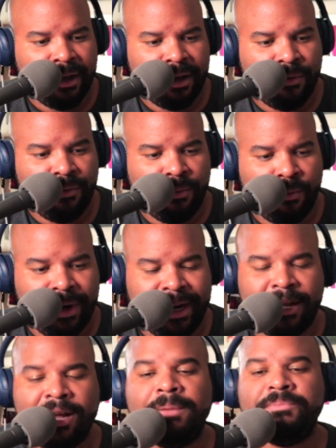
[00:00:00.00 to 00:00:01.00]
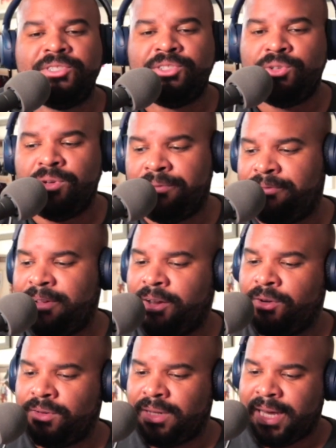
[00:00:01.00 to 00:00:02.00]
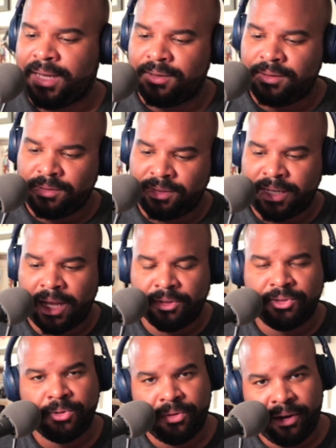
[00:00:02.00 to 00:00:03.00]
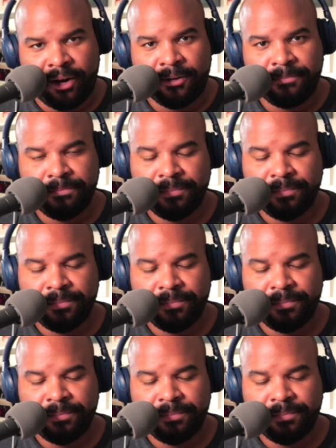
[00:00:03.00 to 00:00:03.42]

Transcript: when it comes to a figure like Skeletor there,